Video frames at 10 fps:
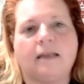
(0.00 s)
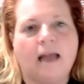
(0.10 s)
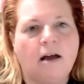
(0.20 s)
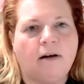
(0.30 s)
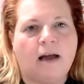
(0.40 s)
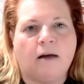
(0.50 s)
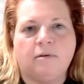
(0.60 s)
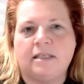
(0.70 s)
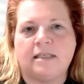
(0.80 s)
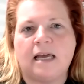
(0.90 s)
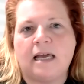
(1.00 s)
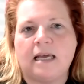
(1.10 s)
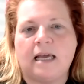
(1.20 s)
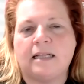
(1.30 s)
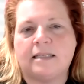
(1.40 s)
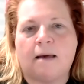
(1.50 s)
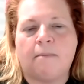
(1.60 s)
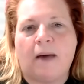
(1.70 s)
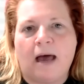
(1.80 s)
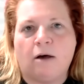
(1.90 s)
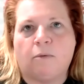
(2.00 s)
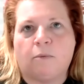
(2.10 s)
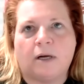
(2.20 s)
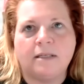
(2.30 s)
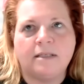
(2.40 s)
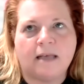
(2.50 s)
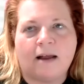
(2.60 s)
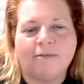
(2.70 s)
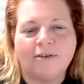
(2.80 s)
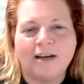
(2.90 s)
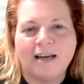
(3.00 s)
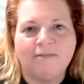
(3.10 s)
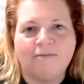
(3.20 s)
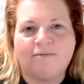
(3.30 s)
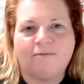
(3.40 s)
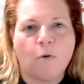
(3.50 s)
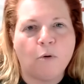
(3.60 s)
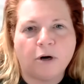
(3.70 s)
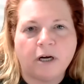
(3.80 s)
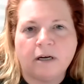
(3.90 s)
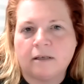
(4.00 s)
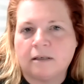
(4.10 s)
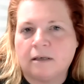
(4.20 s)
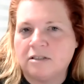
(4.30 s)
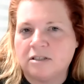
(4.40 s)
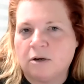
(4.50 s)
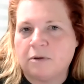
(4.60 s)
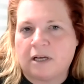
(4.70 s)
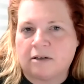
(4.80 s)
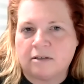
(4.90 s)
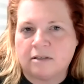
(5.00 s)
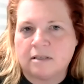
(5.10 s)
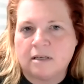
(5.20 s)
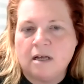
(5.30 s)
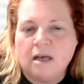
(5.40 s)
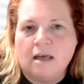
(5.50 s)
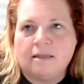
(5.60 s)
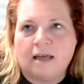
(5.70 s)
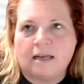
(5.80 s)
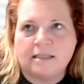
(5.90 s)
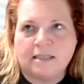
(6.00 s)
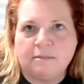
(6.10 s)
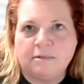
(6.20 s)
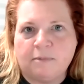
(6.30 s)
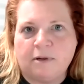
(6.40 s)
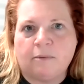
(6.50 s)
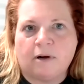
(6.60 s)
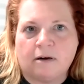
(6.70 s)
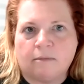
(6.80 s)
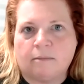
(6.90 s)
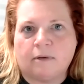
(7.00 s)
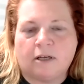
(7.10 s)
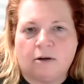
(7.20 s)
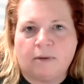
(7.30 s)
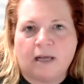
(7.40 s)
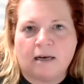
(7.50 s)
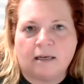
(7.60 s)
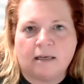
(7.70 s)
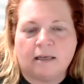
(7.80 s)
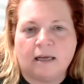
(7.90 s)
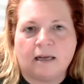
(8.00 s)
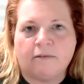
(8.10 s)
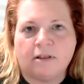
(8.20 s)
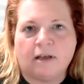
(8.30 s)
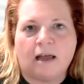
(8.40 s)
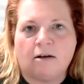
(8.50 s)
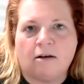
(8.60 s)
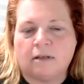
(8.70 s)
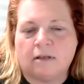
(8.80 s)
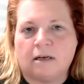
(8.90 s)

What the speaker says: Now, I would say it's about once every 4 or so years that it seems to be where, we got to kick everything out.